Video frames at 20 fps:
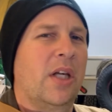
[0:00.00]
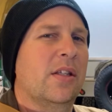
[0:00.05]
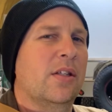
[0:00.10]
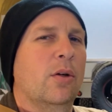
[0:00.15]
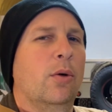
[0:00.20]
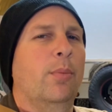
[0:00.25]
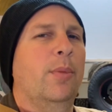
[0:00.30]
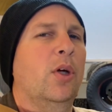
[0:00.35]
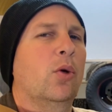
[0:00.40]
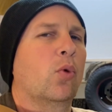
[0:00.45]

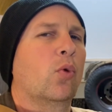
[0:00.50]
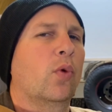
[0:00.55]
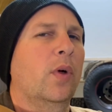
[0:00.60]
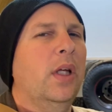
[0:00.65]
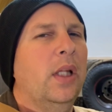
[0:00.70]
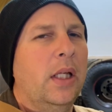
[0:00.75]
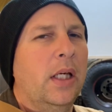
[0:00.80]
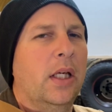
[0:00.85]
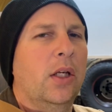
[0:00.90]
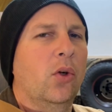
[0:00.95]
it would be
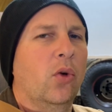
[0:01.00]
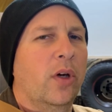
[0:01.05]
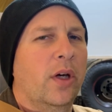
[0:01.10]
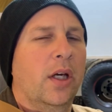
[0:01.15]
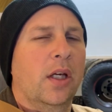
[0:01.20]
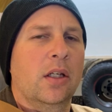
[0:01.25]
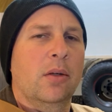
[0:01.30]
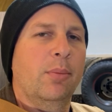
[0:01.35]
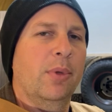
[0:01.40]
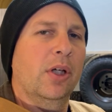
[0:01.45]
really
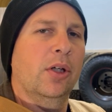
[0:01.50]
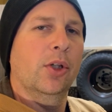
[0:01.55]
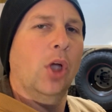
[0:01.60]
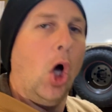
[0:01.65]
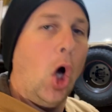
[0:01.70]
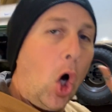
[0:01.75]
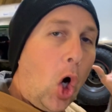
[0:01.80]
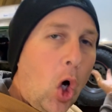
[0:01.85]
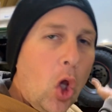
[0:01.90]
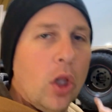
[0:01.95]
annoying to
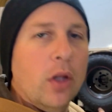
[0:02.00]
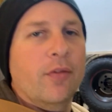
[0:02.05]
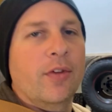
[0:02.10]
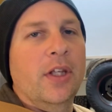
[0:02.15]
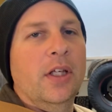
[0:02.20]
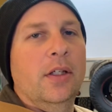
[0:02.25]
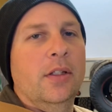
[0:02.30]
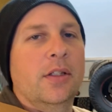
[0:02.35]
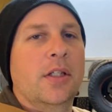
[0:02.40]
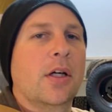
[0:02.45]
build all of
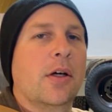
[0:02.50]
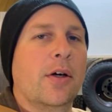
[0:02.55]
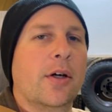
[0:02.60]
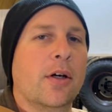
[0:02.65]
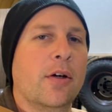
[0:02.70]
the interior